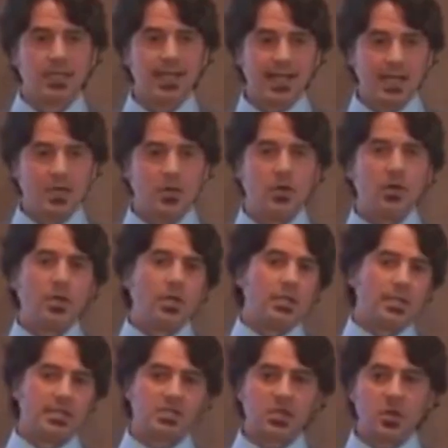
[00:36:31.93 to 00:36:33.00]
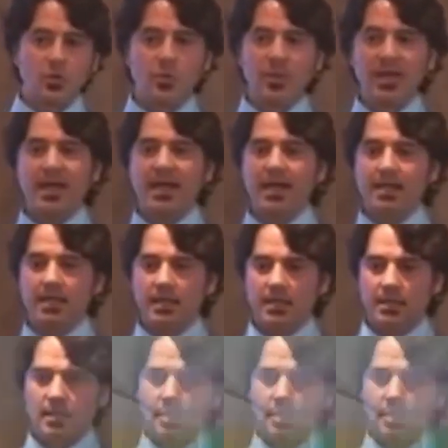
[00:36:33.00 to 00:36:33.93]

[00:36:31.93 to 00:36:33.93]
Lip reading: Now, let's go back.